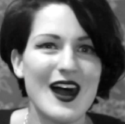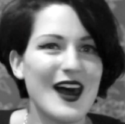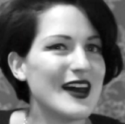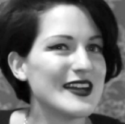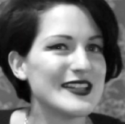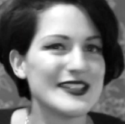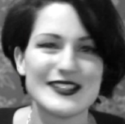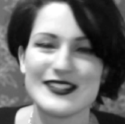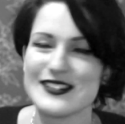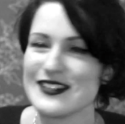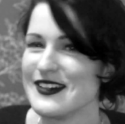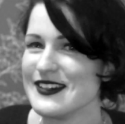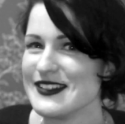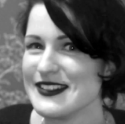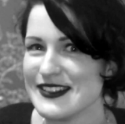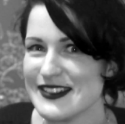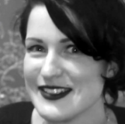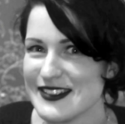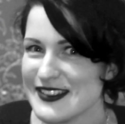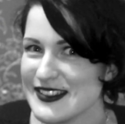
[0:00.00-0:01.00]
I
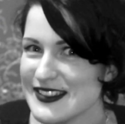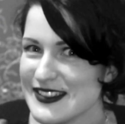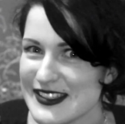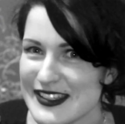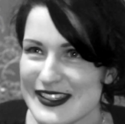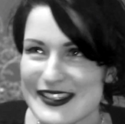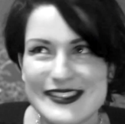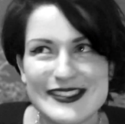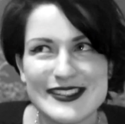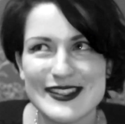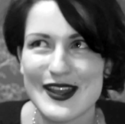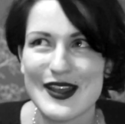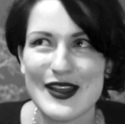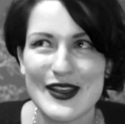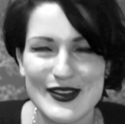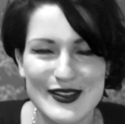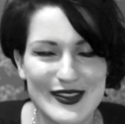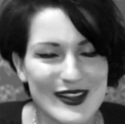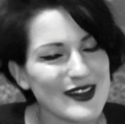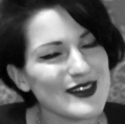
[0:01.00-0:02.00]
decided years
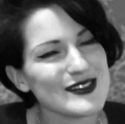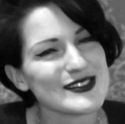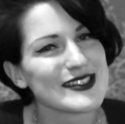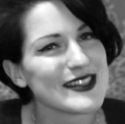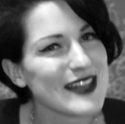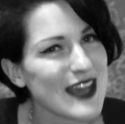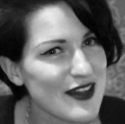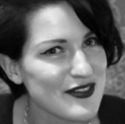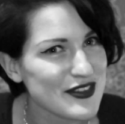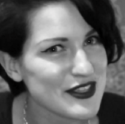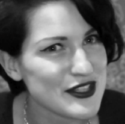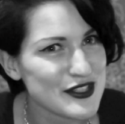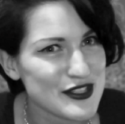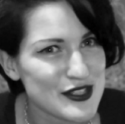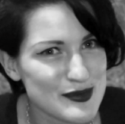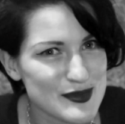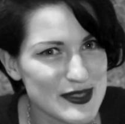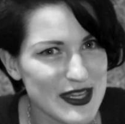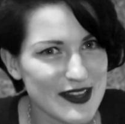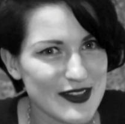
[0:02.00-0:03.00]
ago that I was going to have a
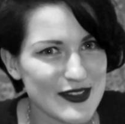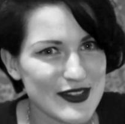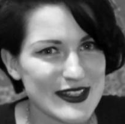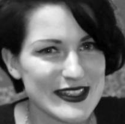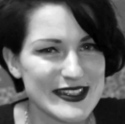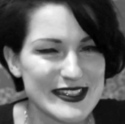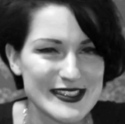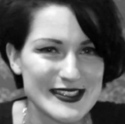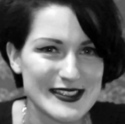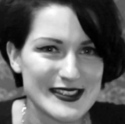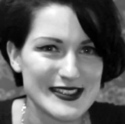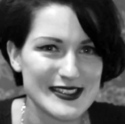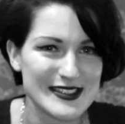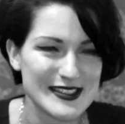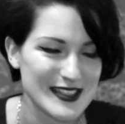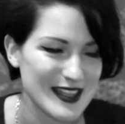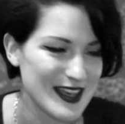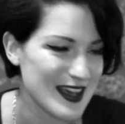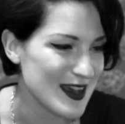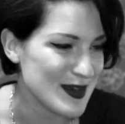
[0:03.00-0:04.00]
YouTube channel and this
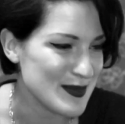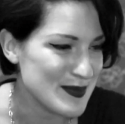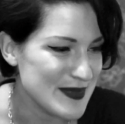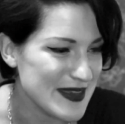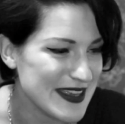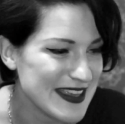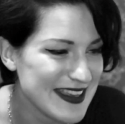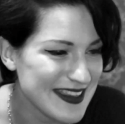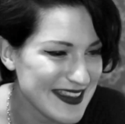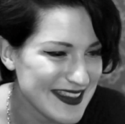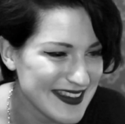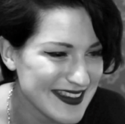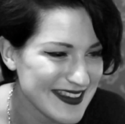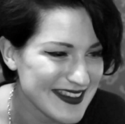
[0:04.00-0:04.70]
is me